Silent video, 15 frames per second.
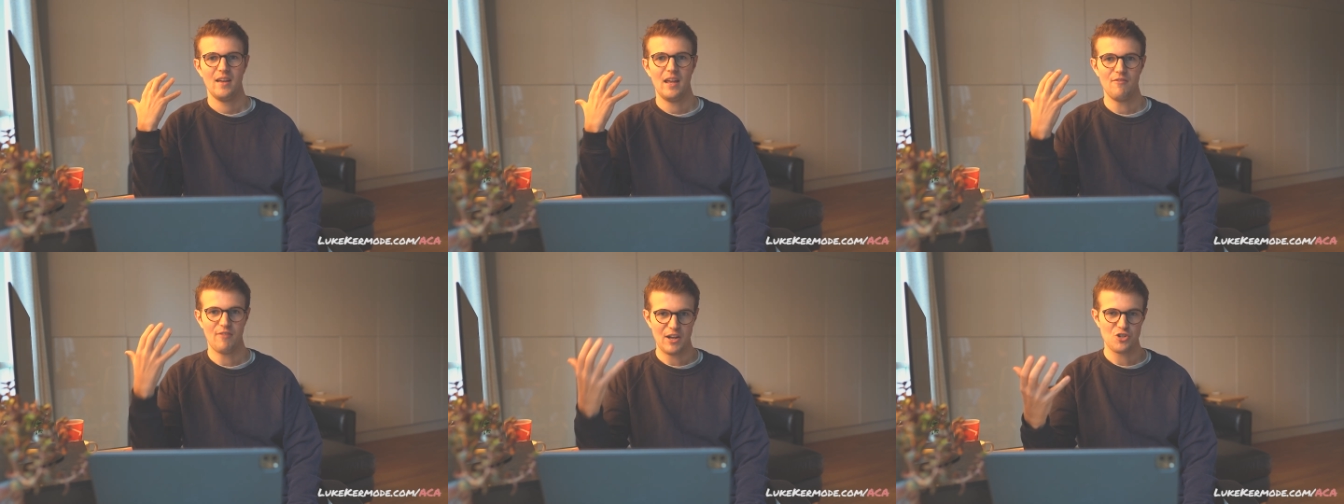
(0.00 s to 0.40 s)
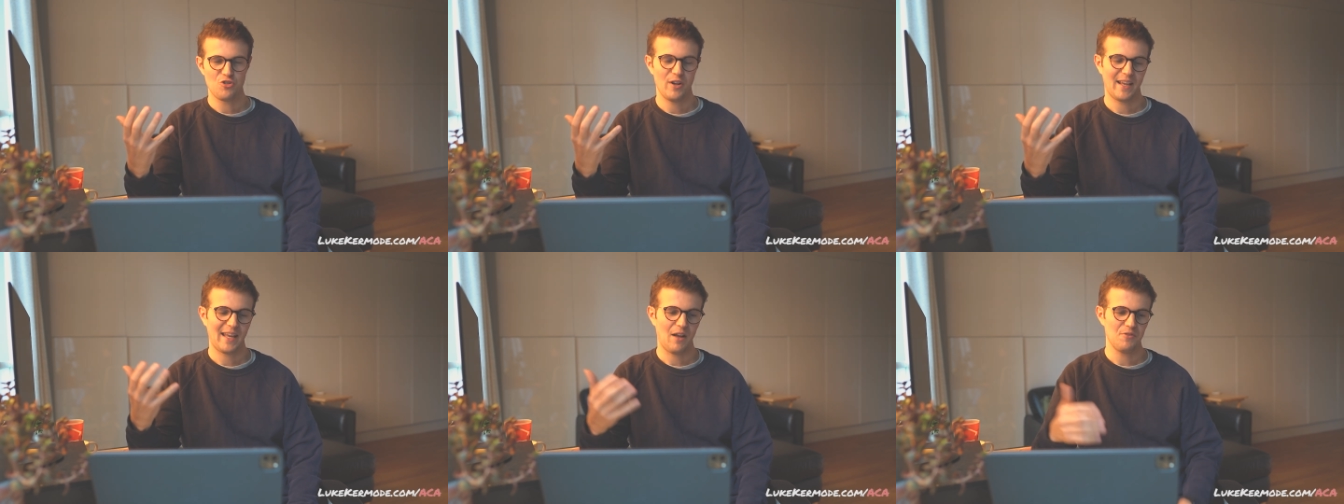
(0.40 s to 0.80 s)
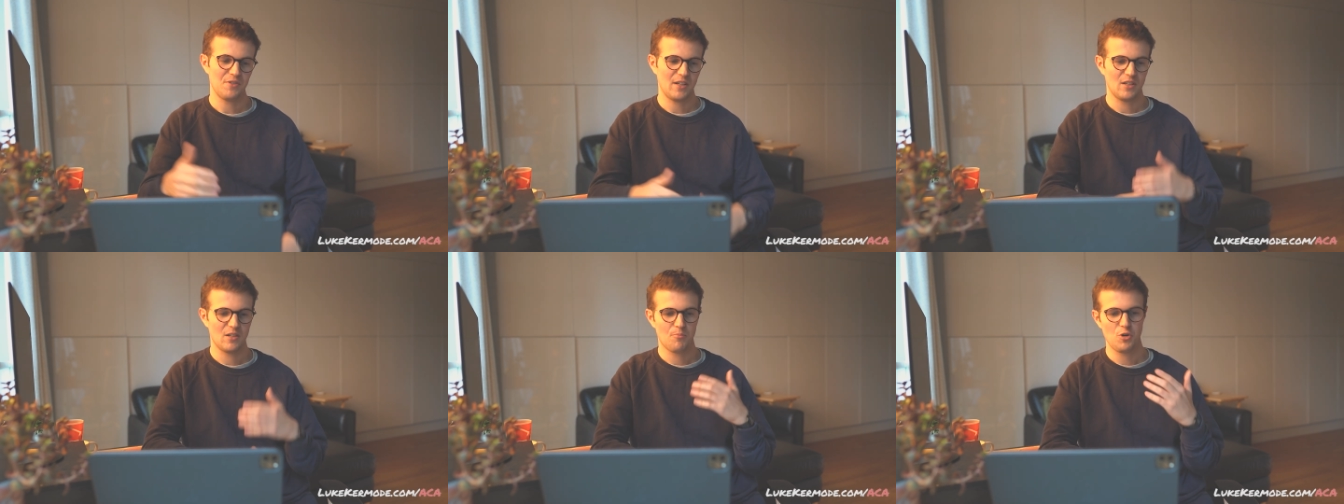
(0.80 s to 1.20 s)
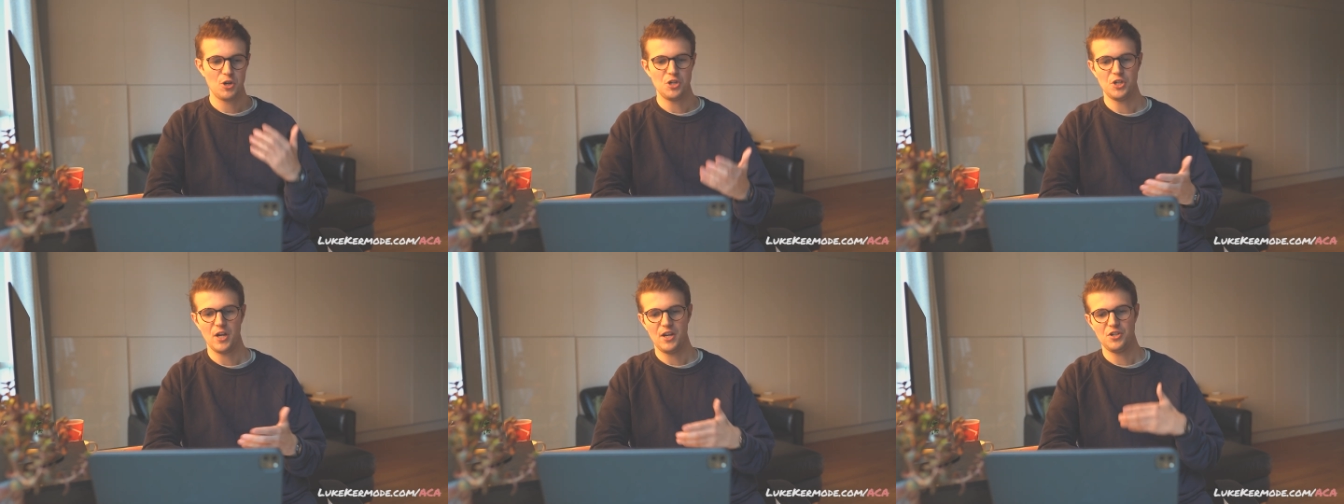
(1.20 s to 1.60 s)
inventory accounting,
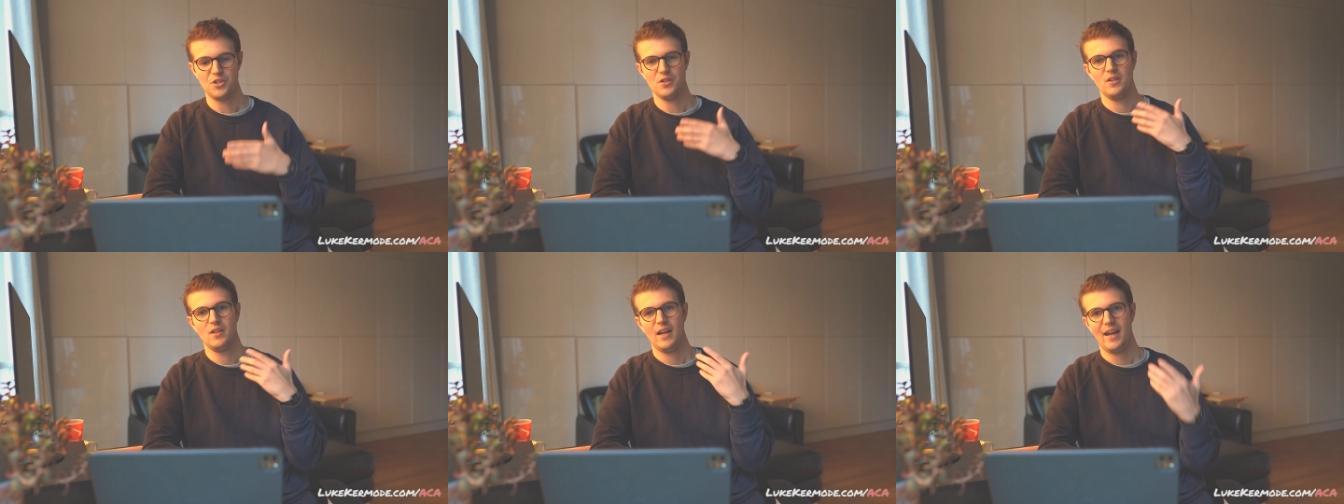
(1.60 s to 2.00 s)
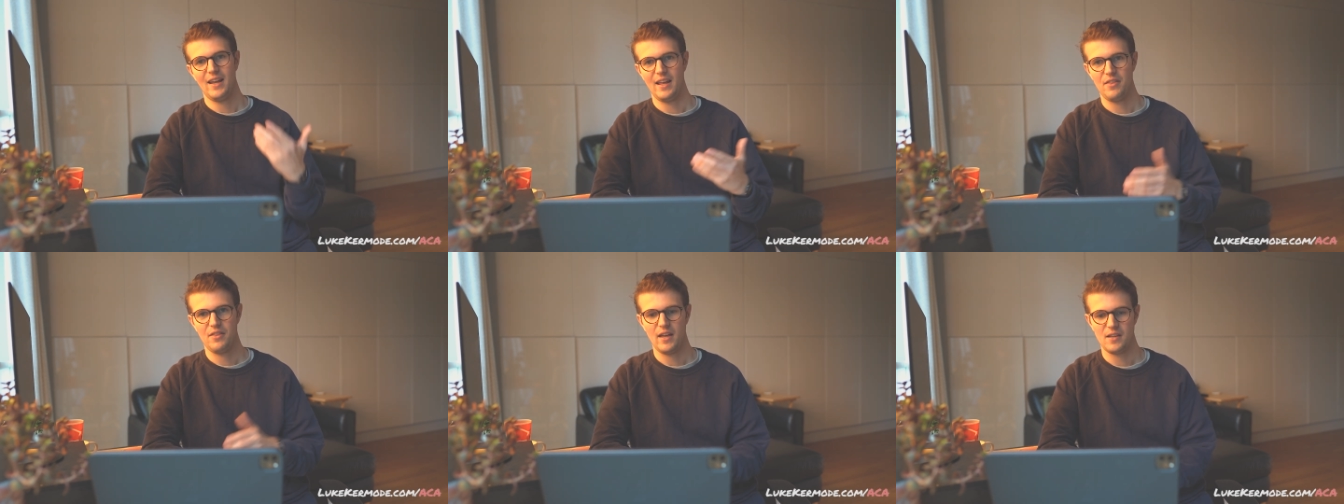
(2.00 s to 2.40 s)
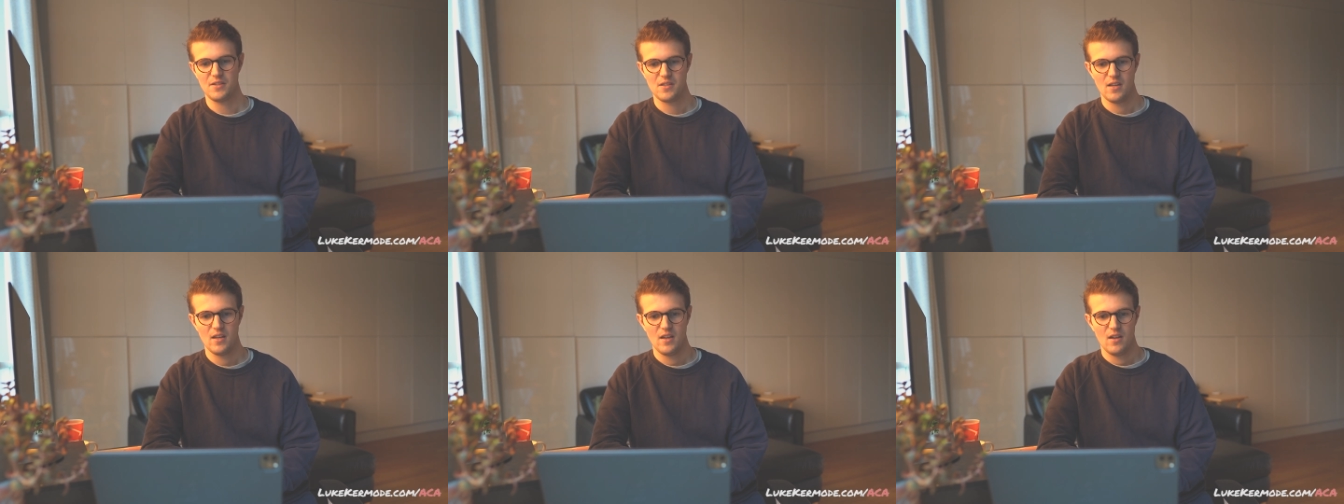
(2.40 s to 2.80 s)
depreciation, and ethics.